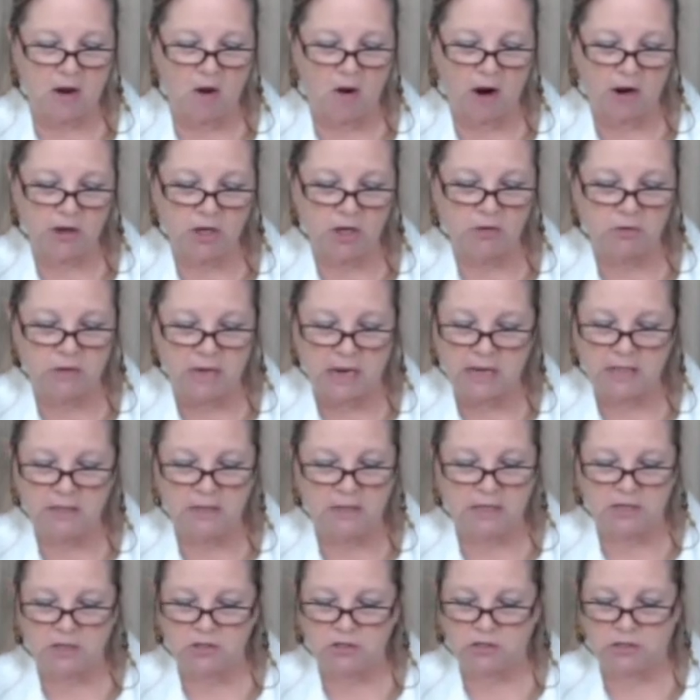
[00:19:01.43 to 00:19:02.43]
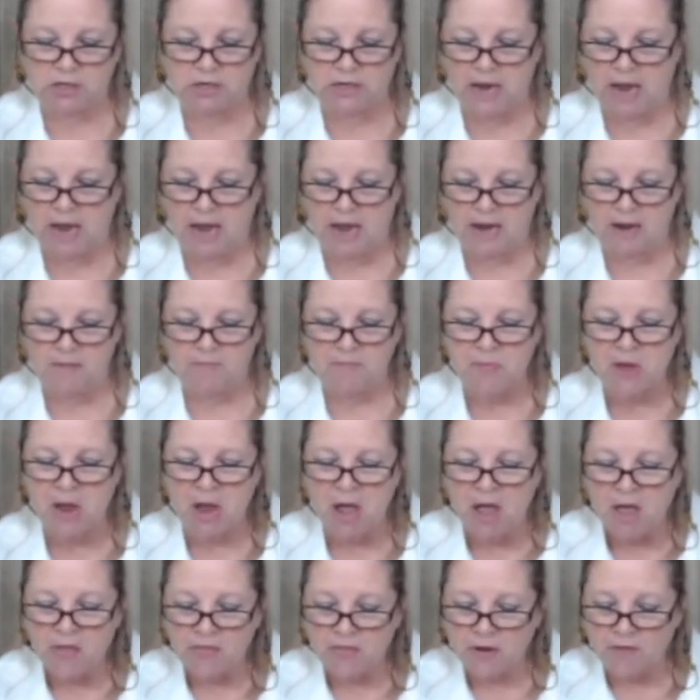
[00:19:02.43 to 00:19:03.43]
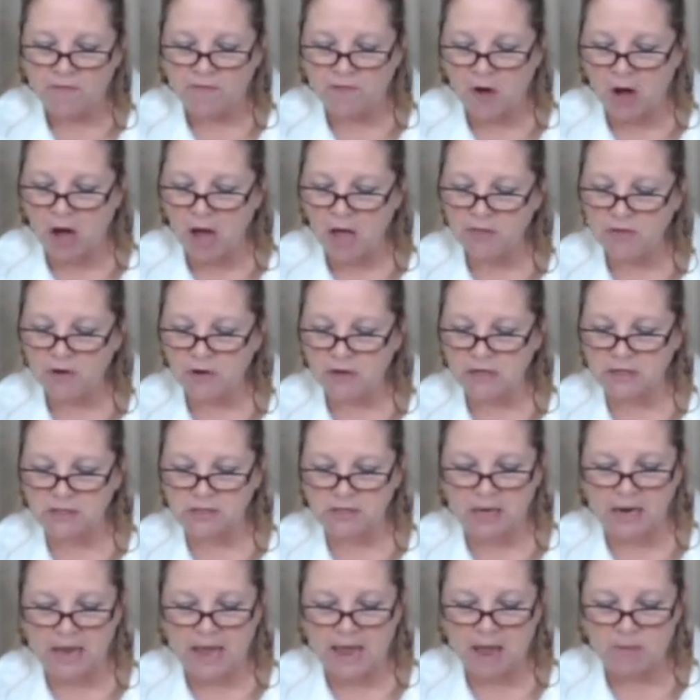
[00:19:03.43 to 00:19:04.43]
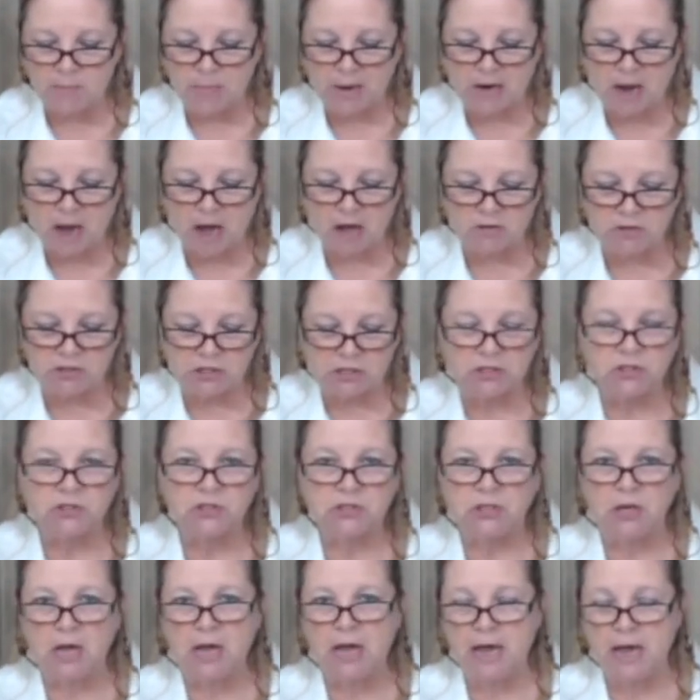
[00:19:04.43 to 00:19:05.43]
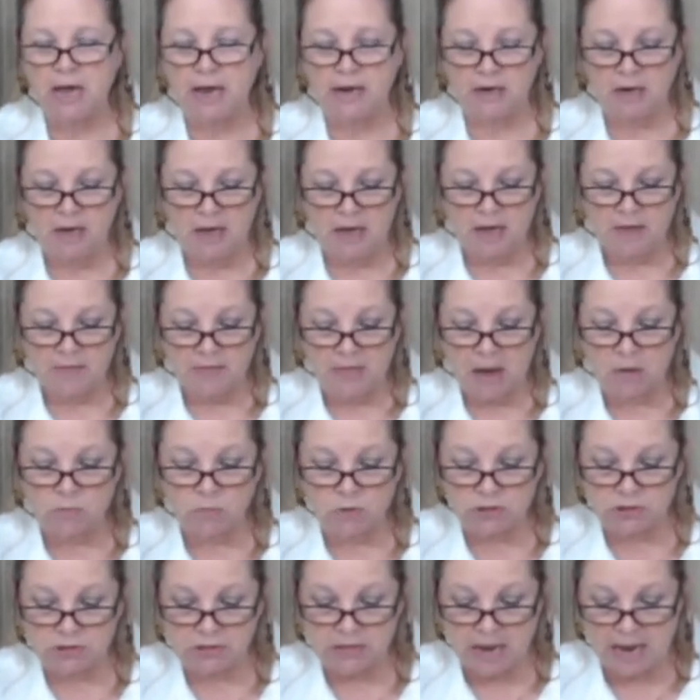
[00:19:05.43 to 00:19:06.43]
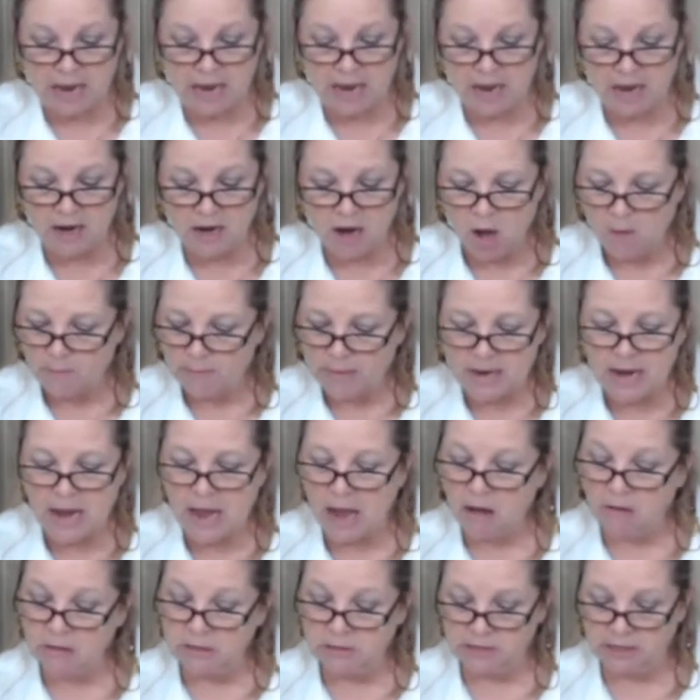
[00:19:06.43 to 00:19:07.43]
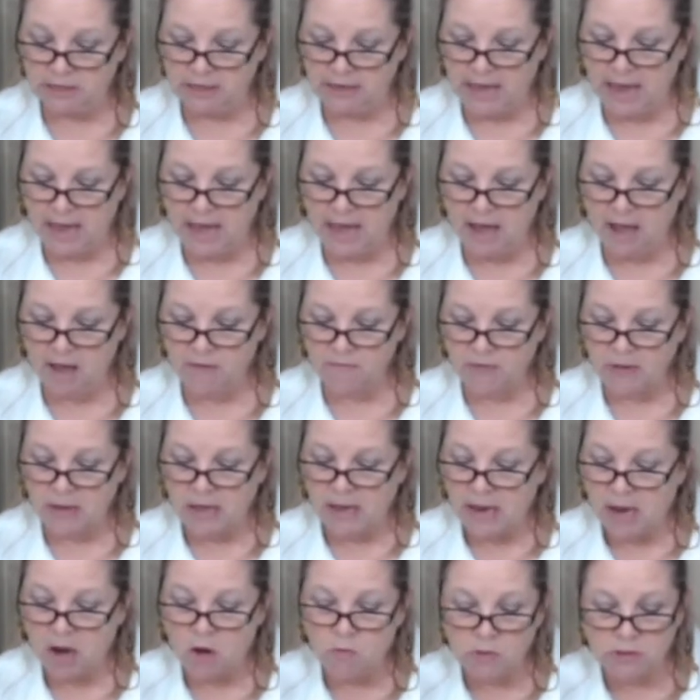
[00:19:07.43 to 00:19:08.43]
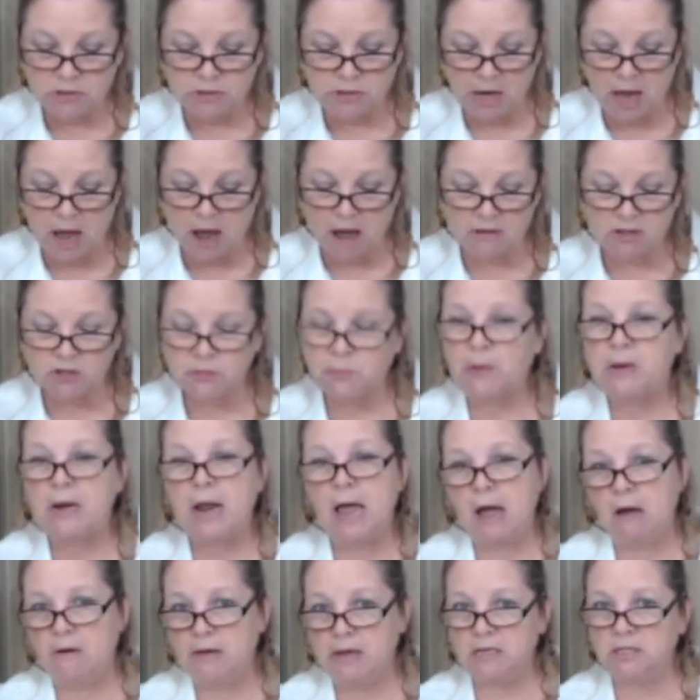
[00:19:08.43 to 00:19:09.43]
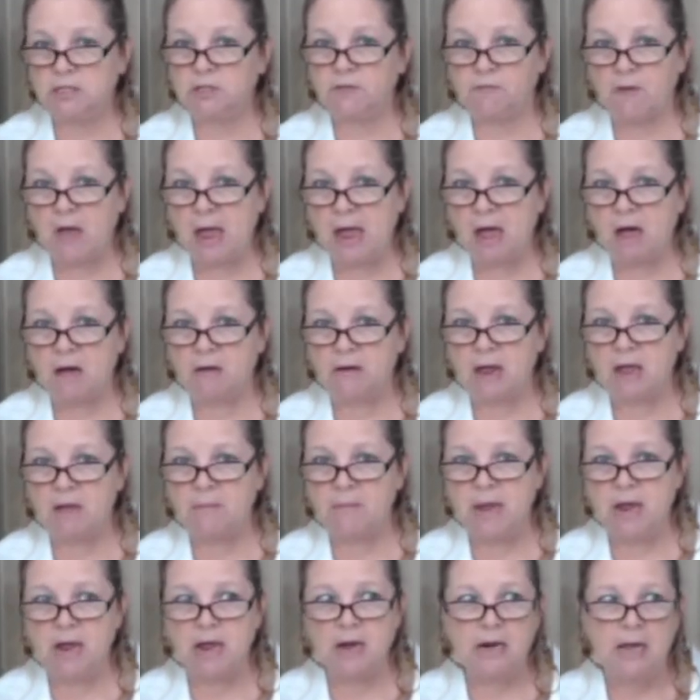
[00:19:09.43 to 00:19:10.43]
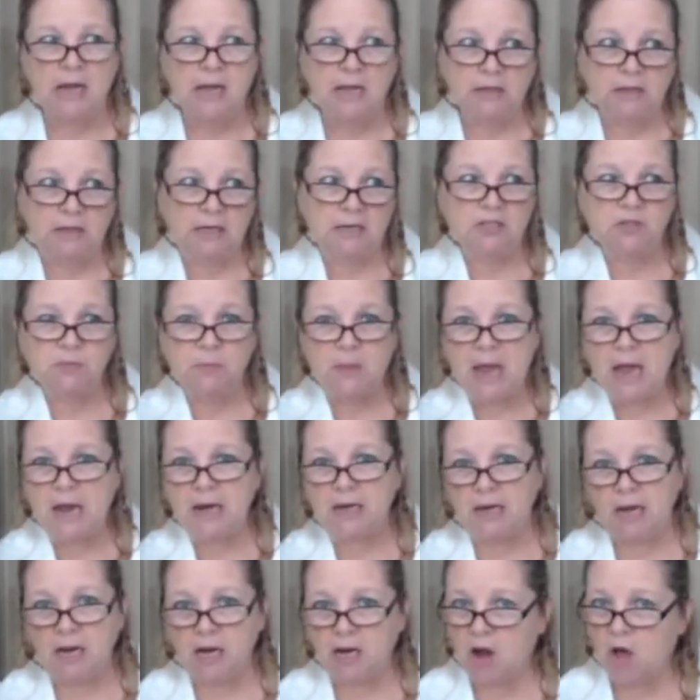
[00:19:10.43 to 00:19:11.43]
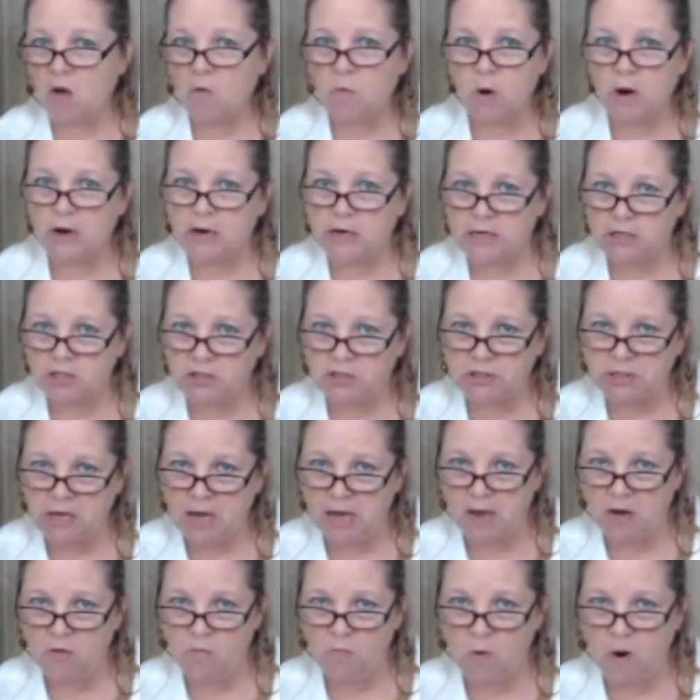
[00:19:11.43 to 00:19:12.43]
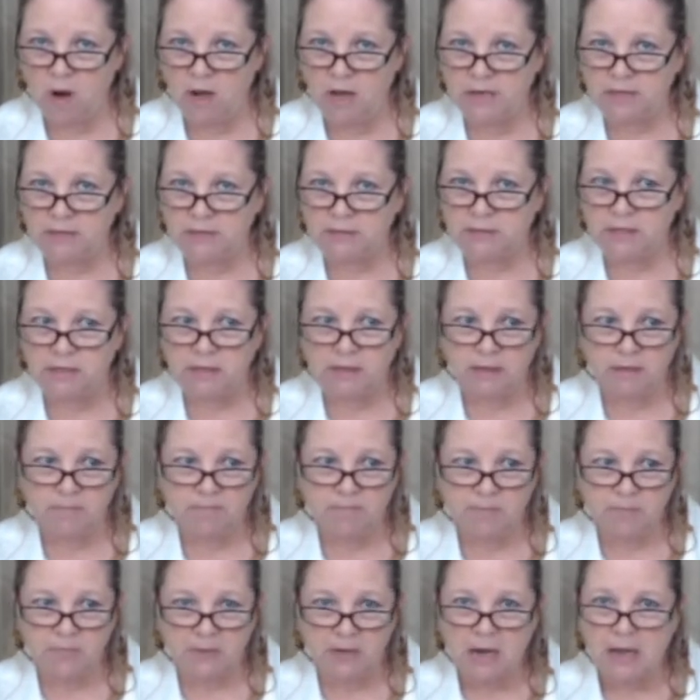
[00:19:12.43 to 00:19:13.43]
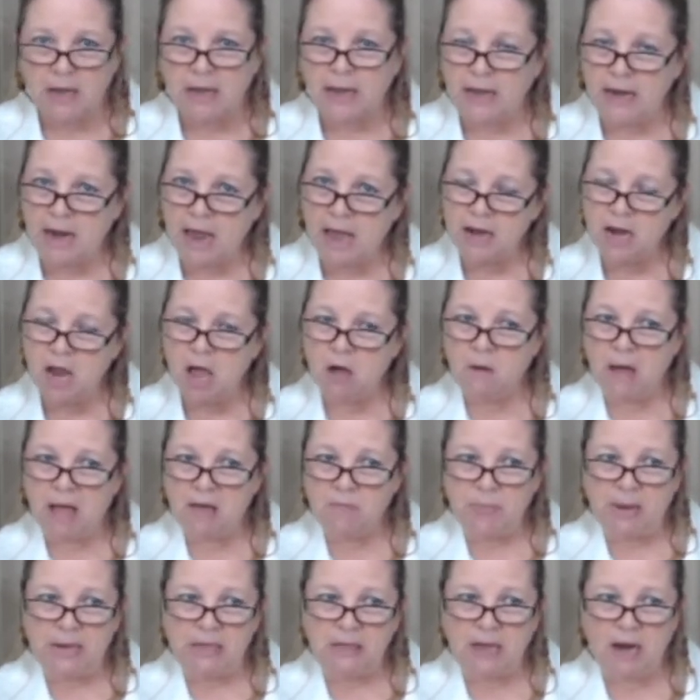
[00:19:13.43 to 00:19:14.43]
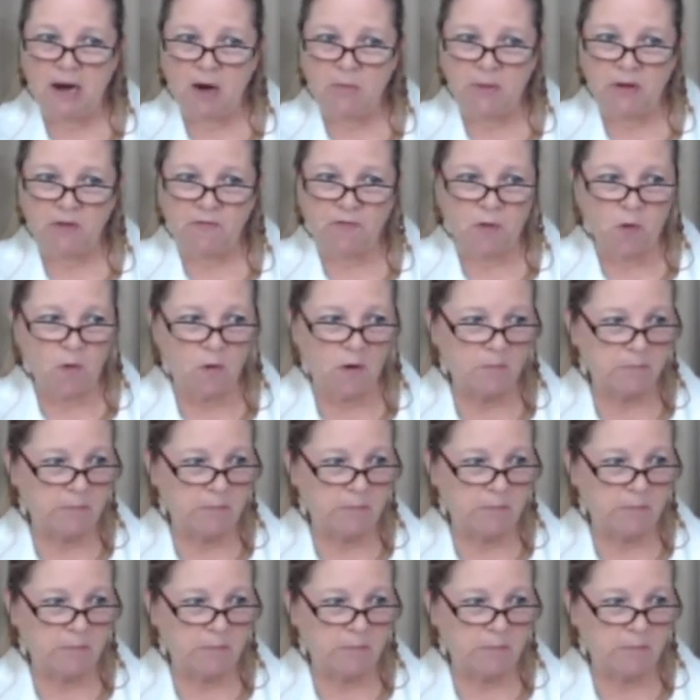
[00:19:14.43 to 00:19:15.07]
Are you getting this today? The father is glad because his son that was dead but now is alive. He was lost but now he is found. Amen? This man didn't know where his son was. And I know I've been there before.